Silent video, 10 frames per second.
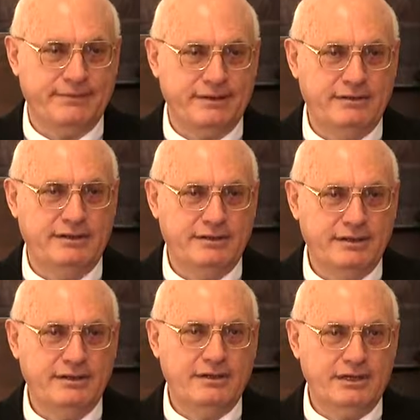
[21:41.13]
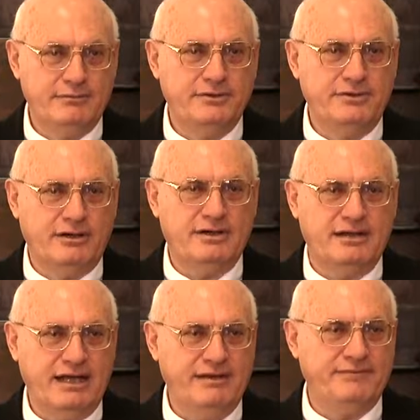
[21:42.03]
You, it would
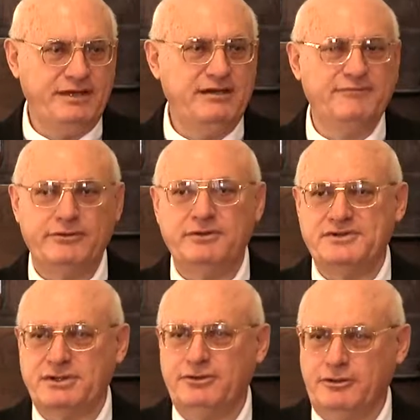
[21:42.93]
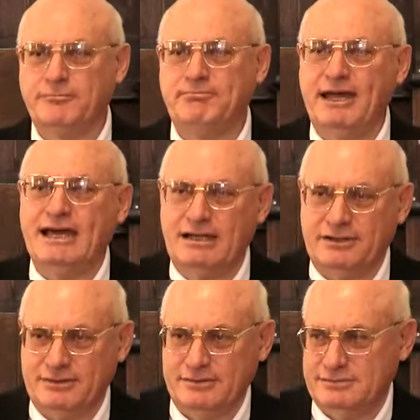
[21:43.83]
not have the influence on your
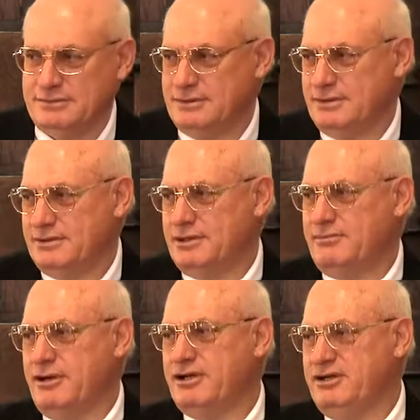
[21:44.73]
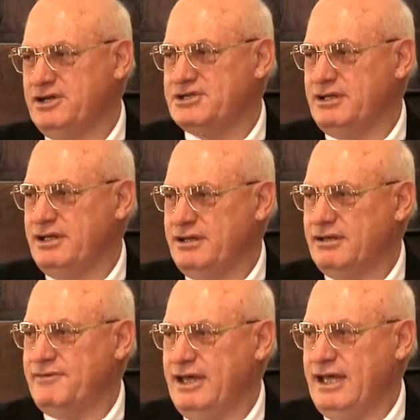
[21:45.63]
palate that it might initially
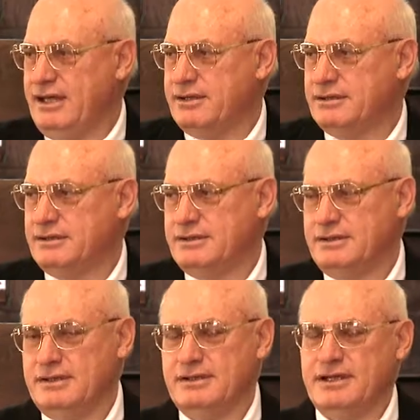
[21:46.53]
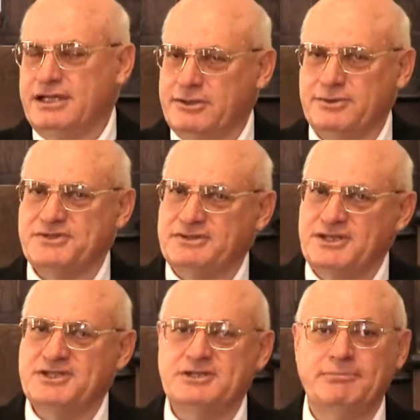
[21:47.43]
have had. And of course,
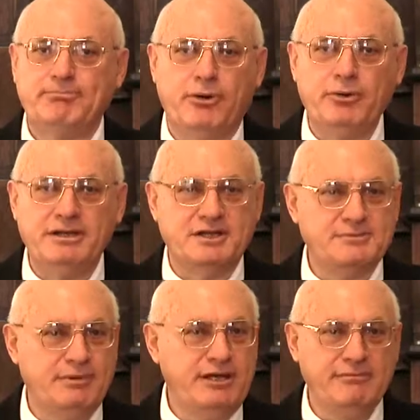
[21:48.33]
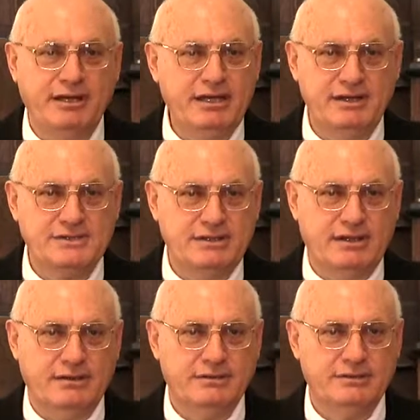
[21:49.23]
this is the point that's being made, isn't
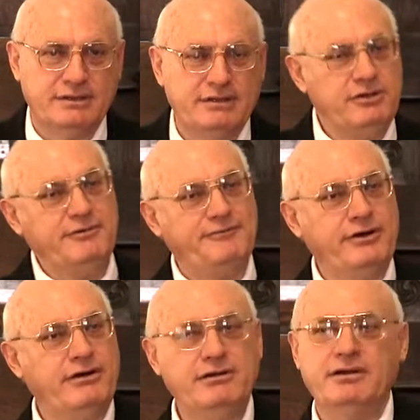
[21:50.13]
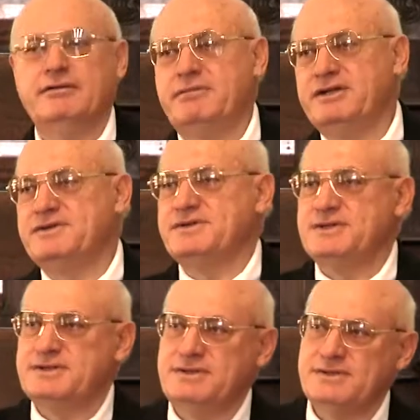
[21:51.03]
it? Do you find, brothers and
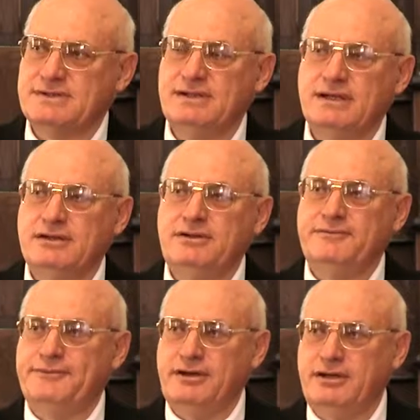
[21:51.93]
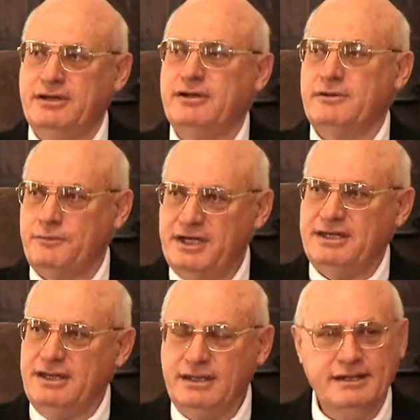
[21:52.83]
sisters, do you find
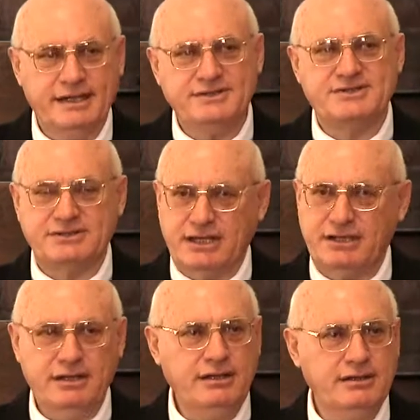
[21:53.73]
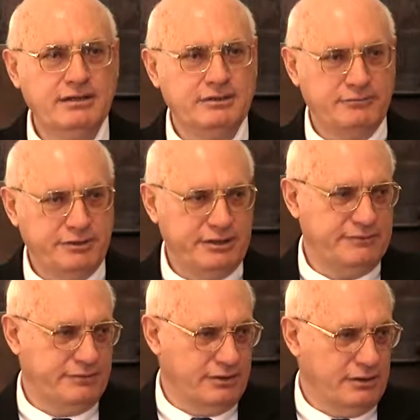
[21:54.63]
reading and studying the Word
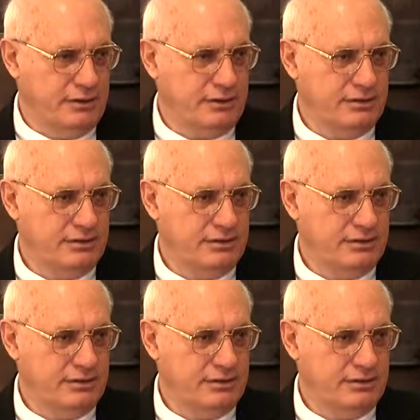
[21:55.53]
of God